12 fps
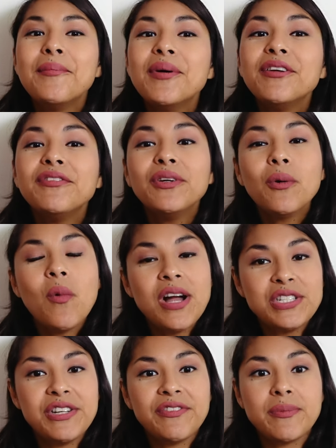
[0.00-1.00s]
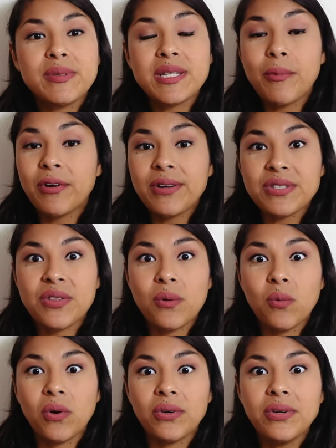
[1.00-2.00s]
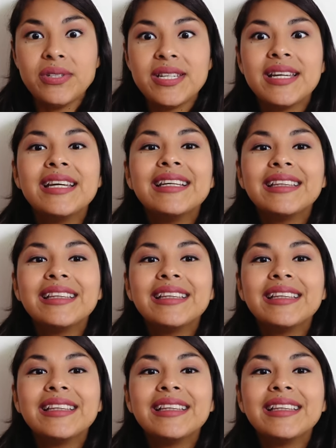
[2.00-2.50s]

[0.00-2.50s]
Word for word: But if you're watching from somewhere else in the world,